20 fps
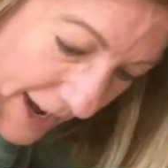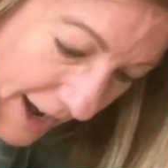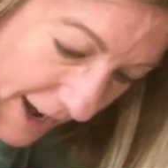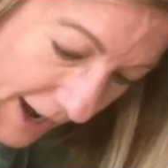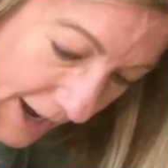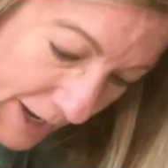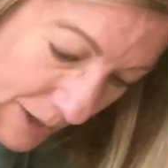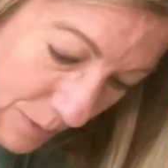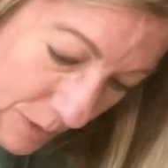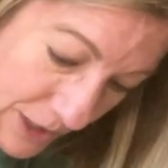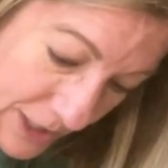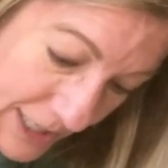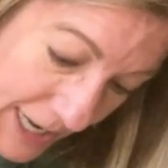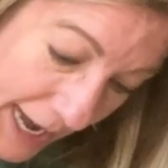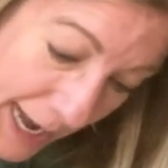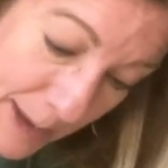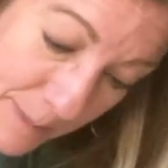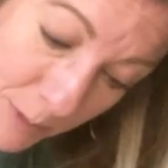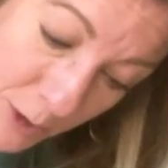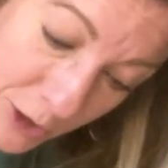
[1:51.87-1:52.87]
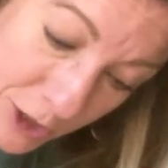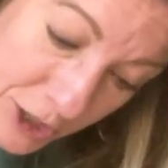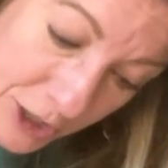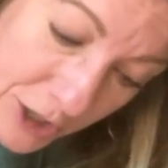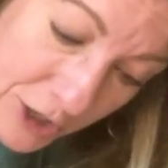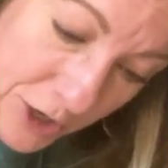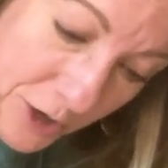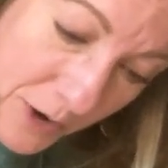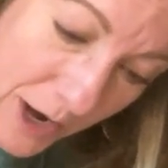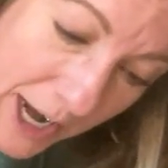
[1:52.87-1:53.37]
I was able
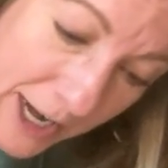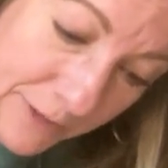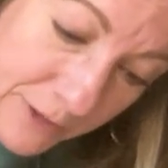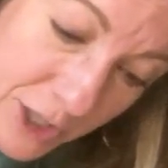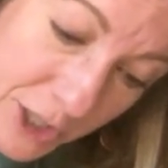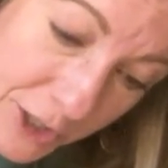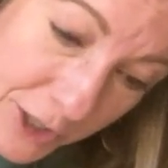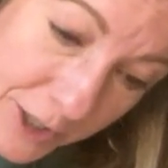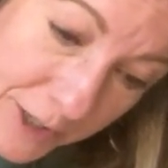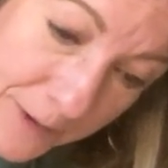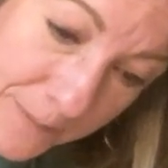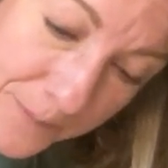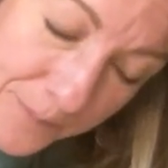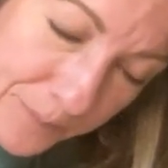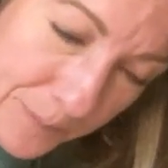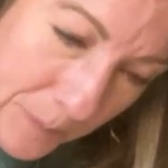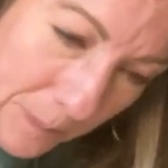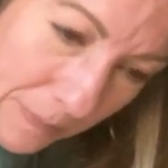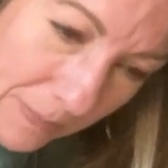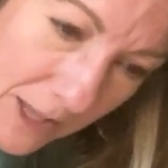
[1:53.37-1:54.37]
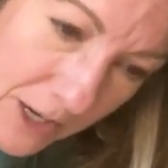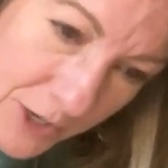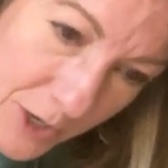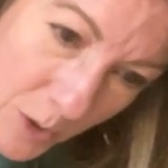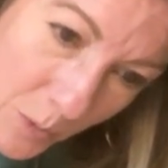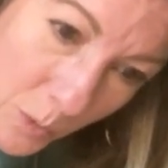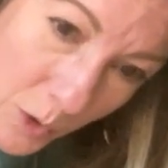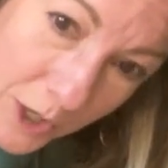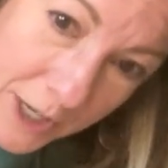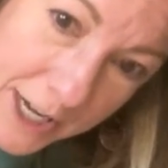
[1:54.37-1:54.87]
to, after
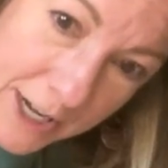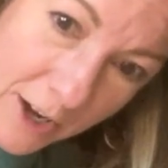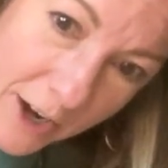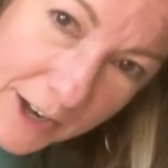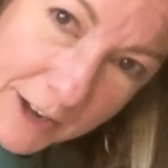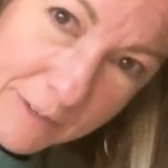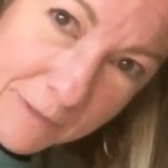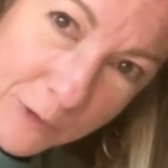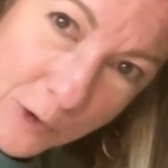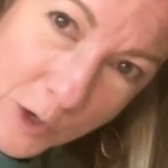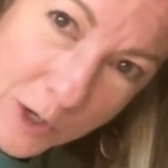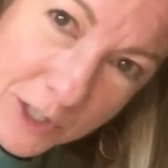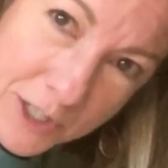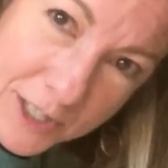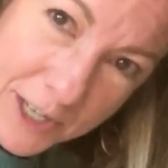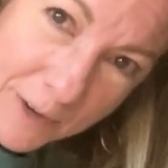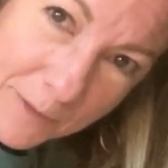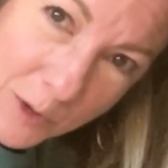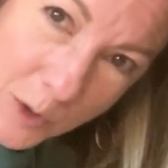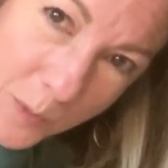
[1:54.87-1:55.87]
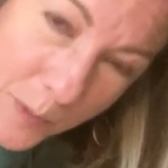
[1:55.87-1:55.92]
working on it for several